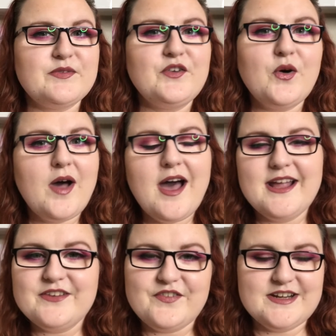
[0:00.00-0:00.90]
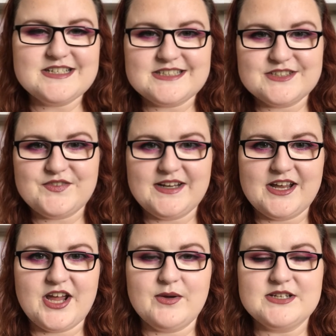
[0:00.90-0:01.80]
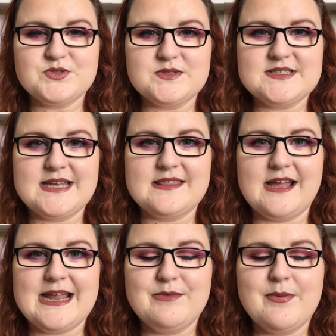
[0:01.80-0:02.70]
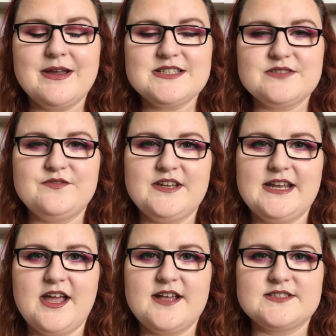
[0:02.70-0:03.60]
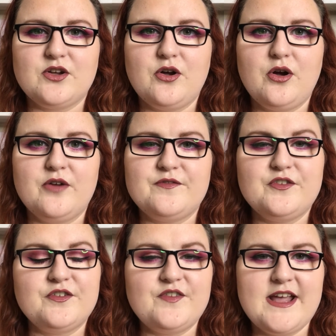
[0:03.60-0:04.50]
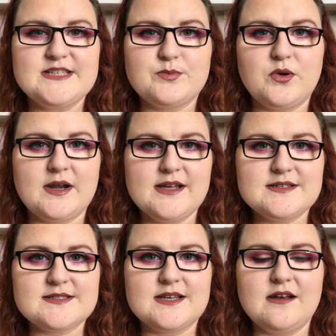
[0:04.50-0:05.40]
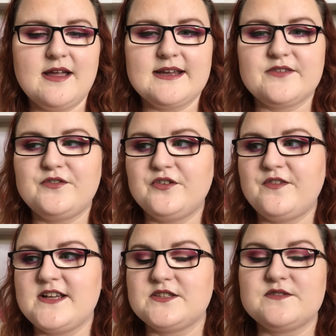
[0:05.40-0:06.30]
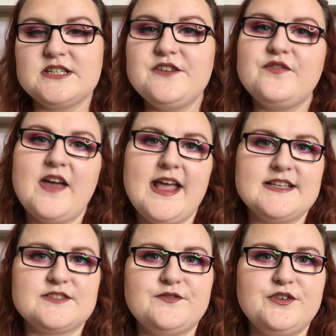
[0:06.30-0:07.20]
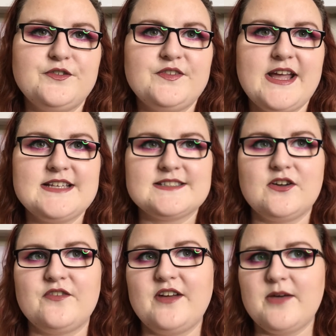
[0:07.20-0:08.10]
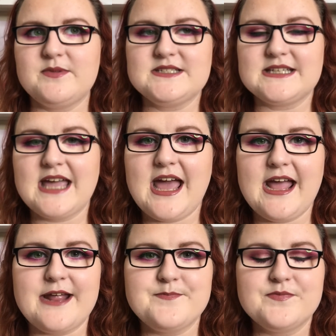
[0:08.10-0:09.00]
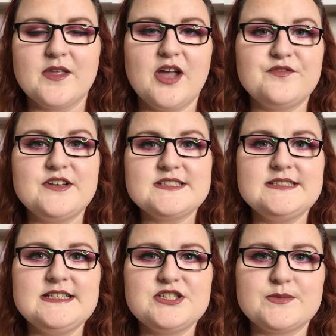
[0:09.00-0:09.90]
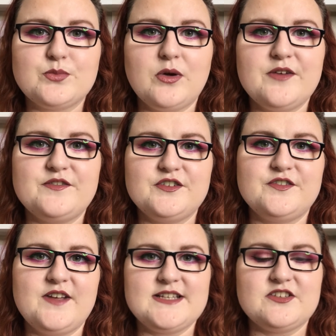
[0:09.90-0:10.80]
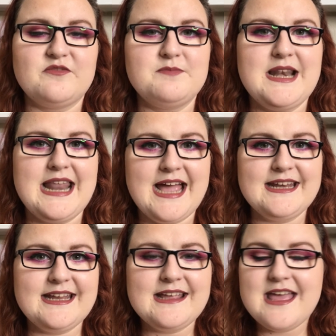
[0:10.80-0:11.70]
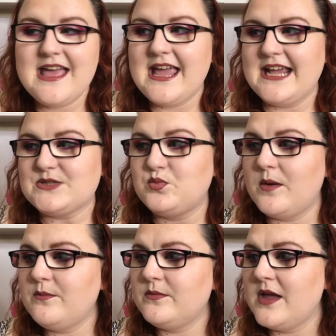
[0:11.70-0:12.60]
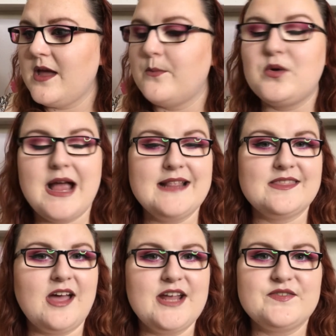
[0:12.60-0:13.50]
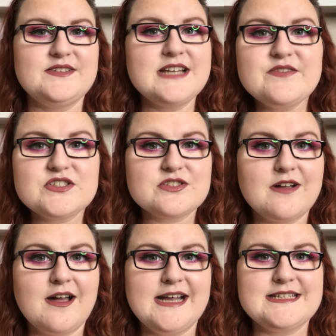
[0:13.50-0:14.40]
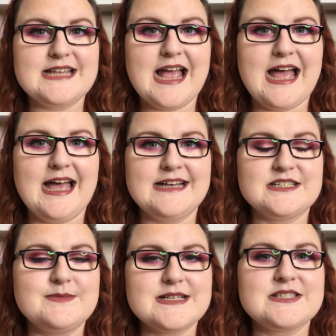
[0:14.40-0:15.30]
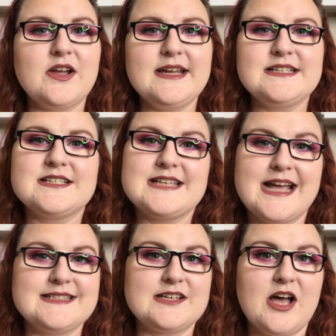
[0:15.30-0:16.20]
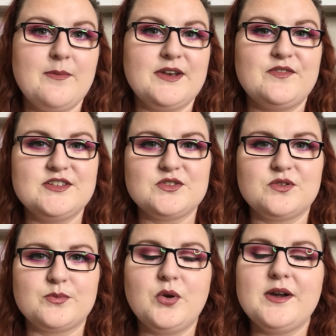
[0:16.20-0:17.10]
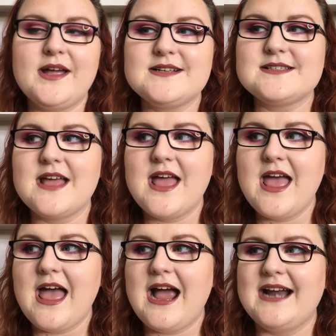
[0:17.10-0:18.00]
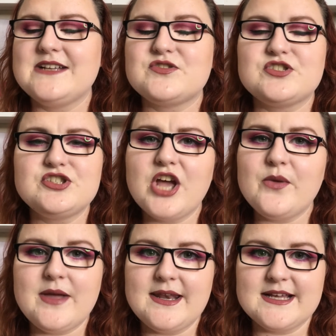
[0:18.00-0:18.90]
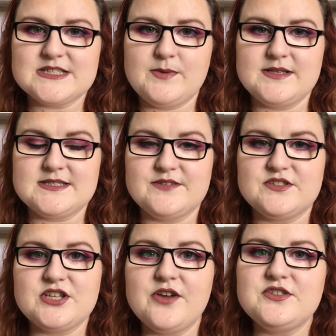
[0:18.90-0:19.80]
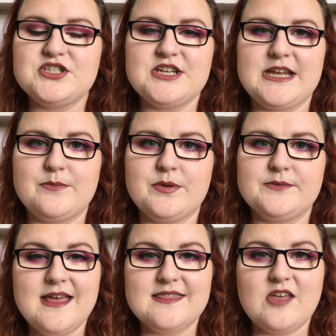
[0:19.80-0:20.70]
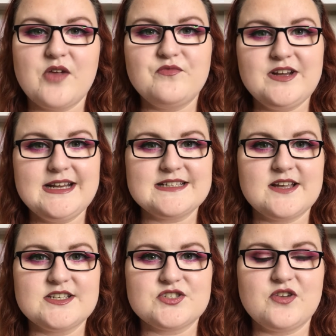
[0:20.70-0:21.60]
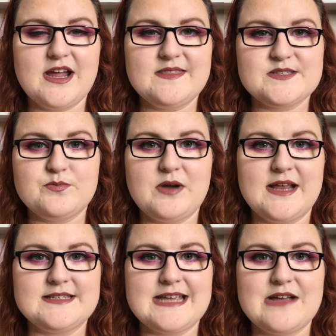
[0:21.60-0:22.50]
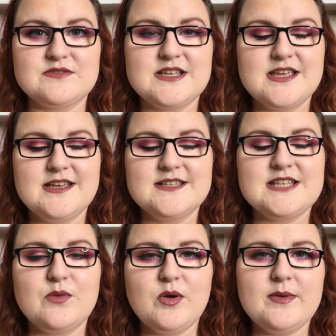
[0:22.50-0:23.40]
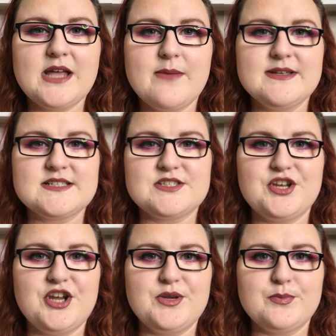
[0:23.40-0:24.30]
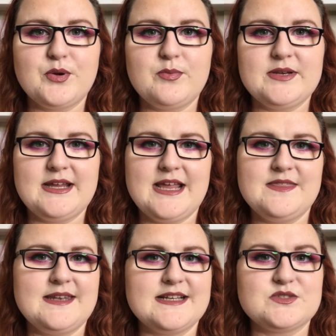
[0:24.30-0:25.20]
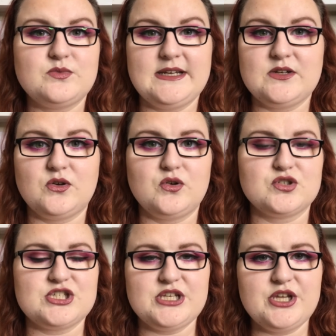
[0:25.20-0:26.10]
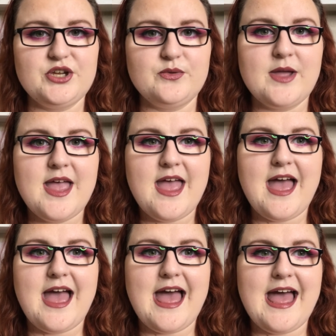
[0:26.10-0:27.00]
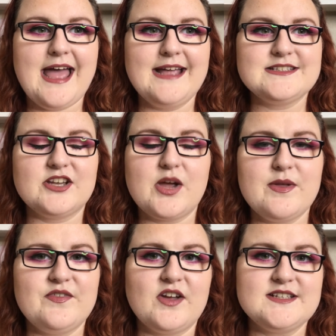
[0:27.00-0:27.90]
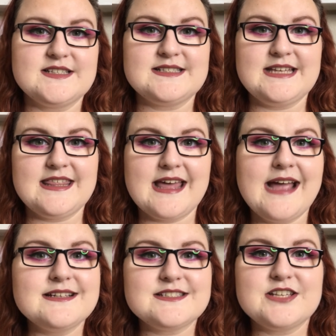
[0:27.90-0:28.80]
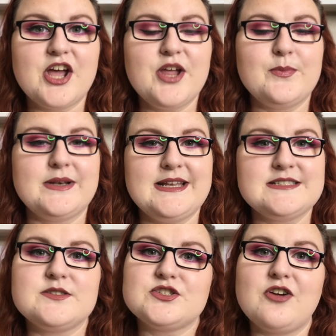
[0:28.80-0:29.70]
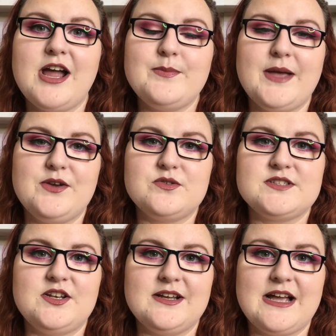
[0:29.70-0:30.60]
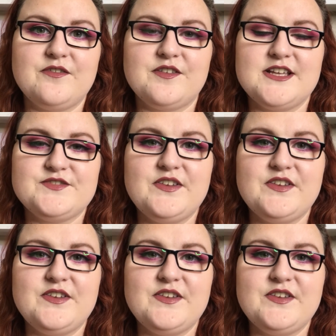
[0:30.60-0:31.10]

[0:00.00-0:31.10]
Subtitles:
before I finish this video, I just want to say that I am coming out with some videos of full face products. So like full face of Too Faced, full face of Urban Decay. I've recently just bought a full face of Milani. It's one brand that I've never tried, and I'm excited because it has come and I've looked at all the products and it's so inexpensive, so cheap, that I'm really excited to try this brand out. So it will be coming soon, probably in the next week or two, and I can't wait for you guys to see that. So please subscribe and also look out for those